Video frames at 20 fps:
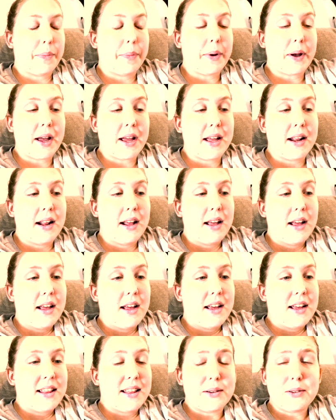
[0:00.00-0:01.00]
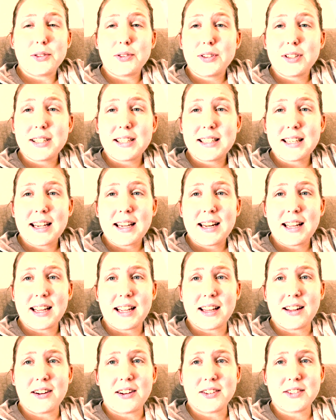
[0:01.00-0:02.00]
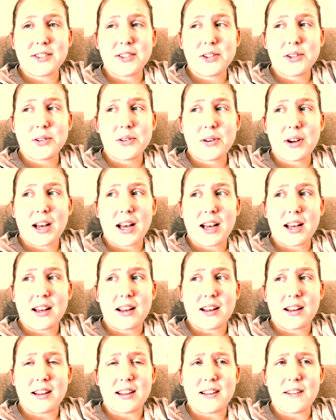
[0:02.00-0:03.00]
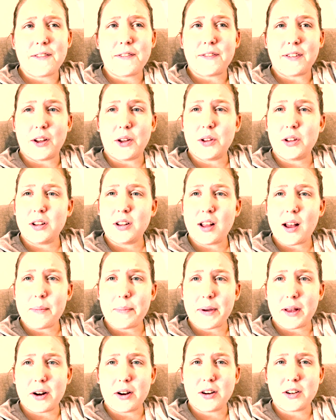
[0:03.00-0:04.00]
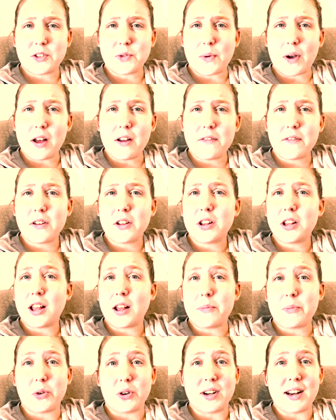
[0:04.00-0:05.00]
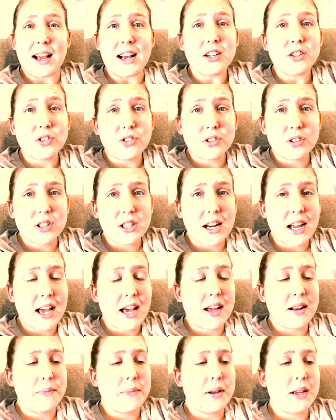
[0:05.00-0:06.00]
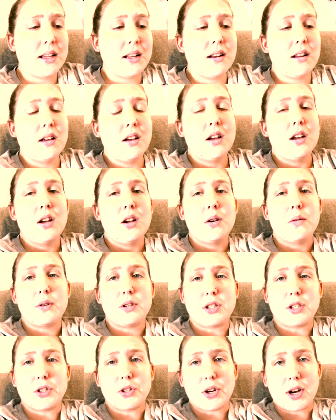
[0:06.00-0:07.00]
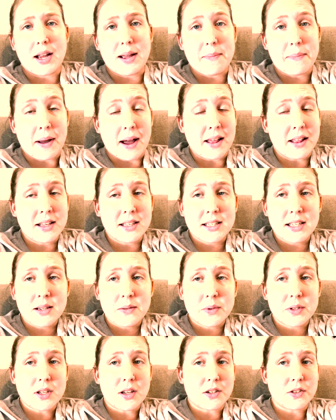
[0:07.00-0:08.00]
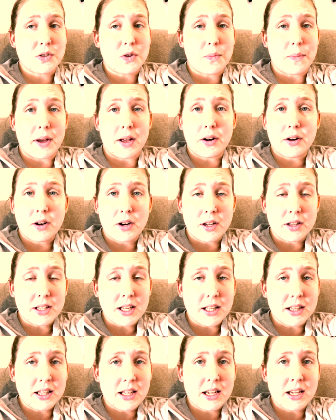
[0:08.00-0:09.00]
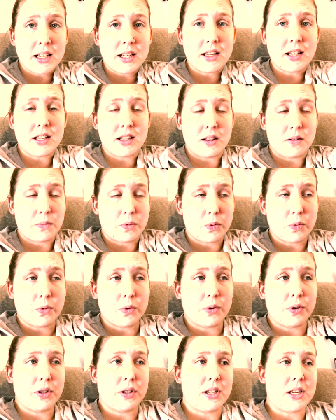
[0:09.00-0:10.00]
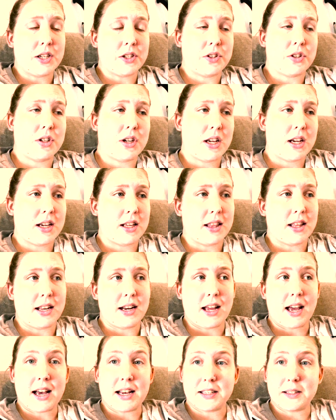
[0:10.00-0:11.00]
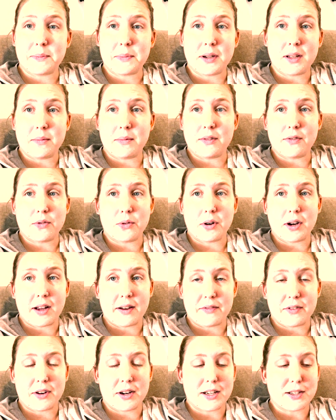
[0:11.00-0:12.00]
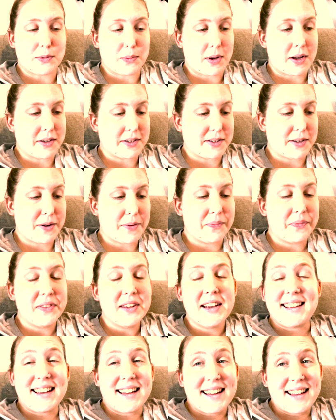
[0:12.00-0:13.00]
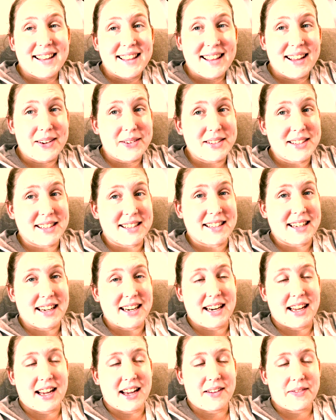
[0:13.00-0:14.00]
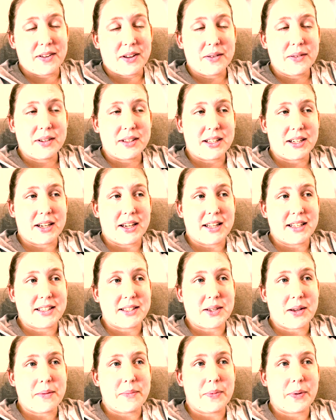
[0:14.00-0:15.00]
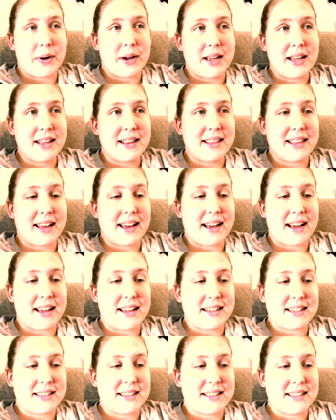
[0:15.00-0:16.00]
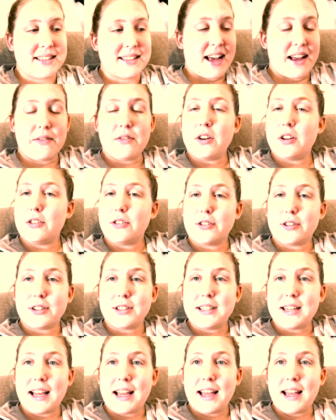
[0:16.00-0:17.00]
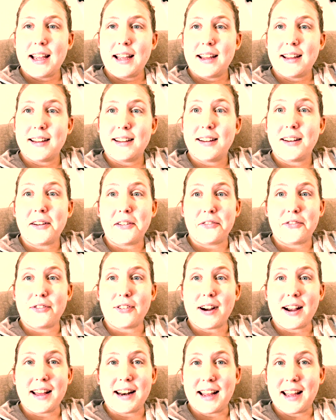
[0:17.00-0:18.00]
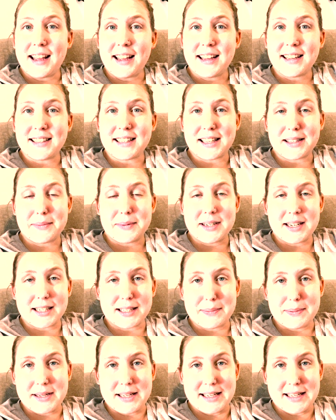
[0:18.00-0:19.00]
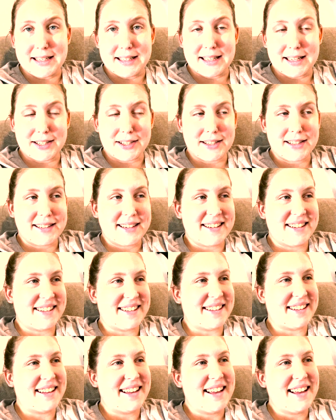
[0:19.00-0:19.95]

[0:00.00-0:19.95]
But that was really exciting. And also uh, it felt a lot better as well. It felt a lot more natural than it had been, which is great. Balancing was also better on that leg in the pool yesterday than it has been before ever as well. So yeah, that was exciting. I felt really good. So I'm praying that I have another good day on Friday because that's my next PT session.